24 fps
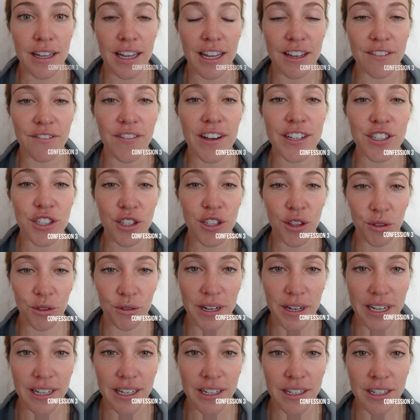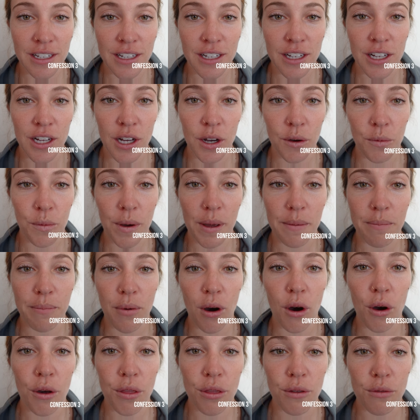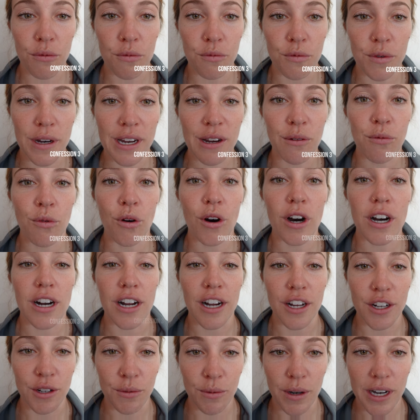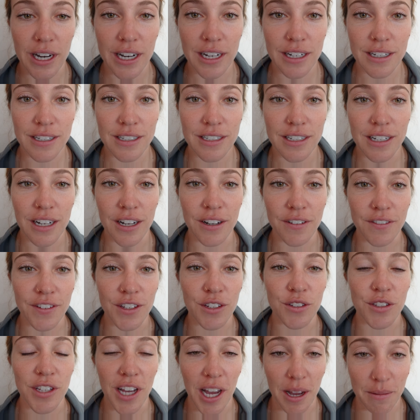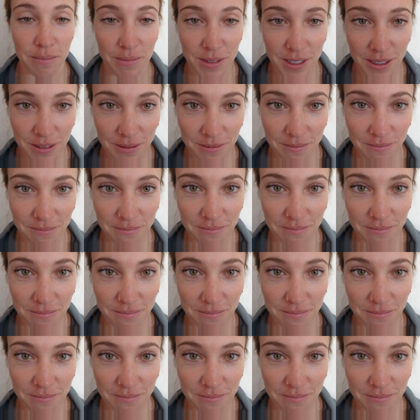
Confession three, we both re-wore underwear a few times.